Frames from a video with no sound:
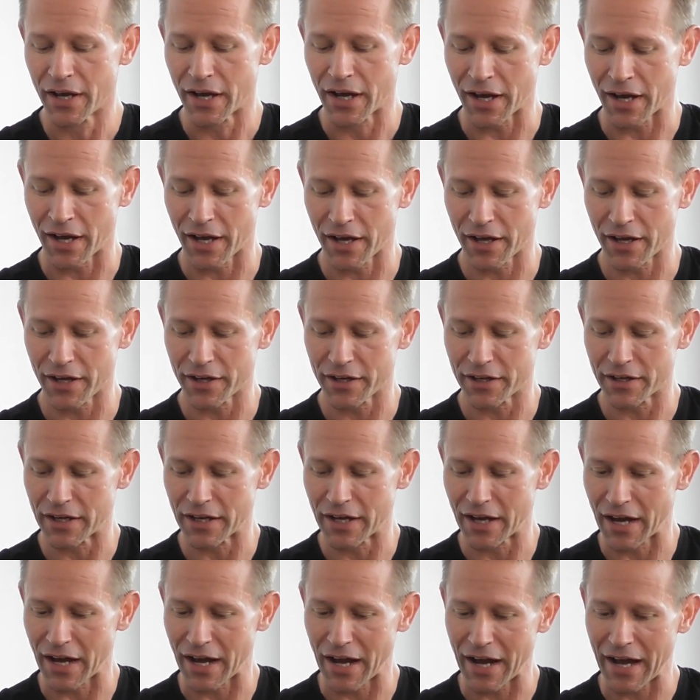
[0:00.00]

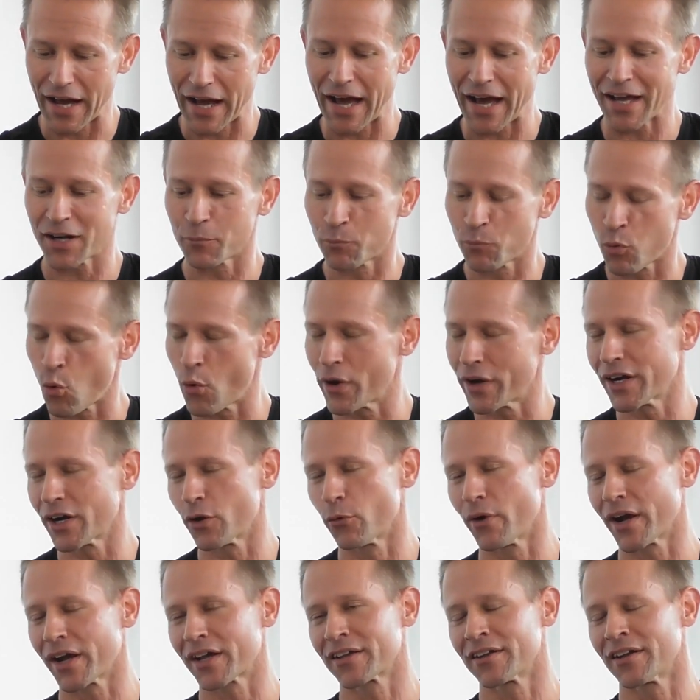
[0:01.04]
At a point, I
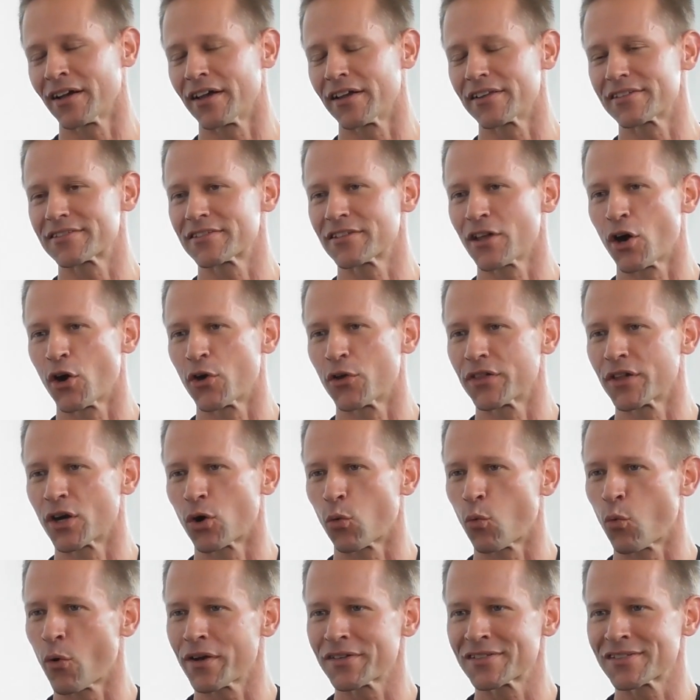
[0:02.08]
recognized, though, that it
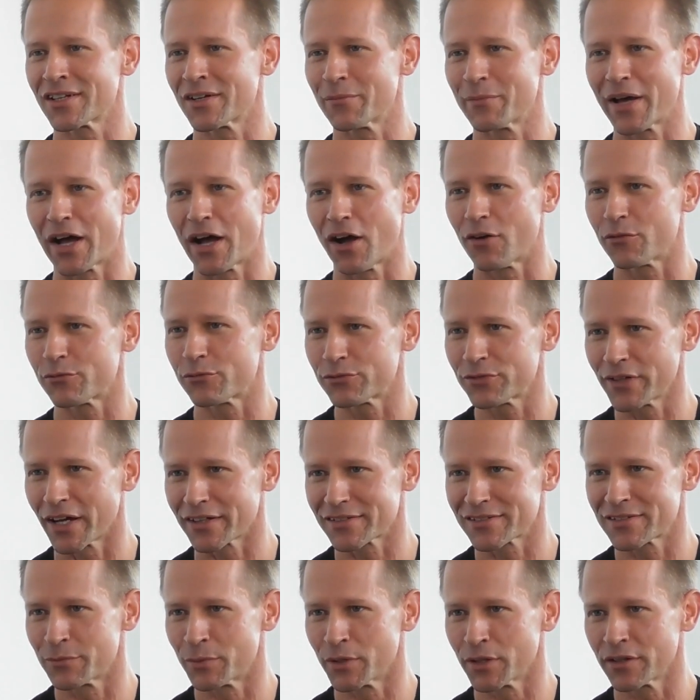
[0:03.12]
wasn't about
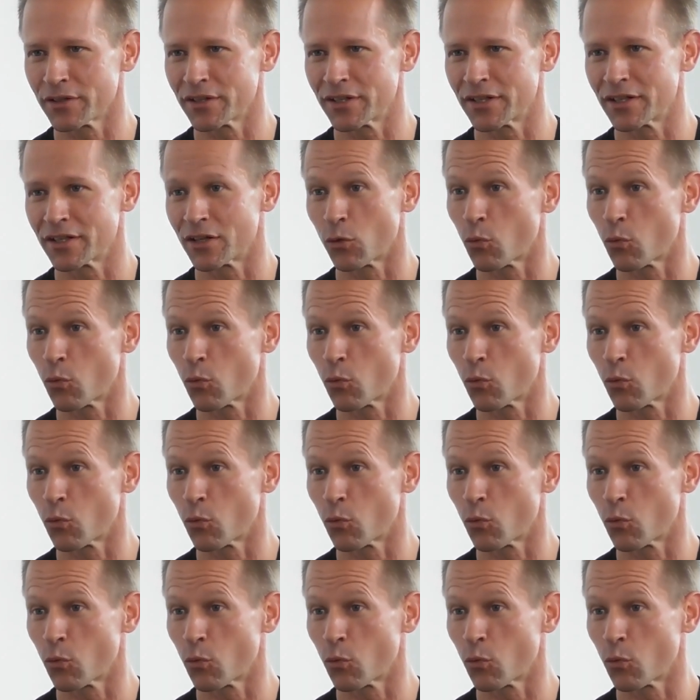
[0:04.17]
flexibility and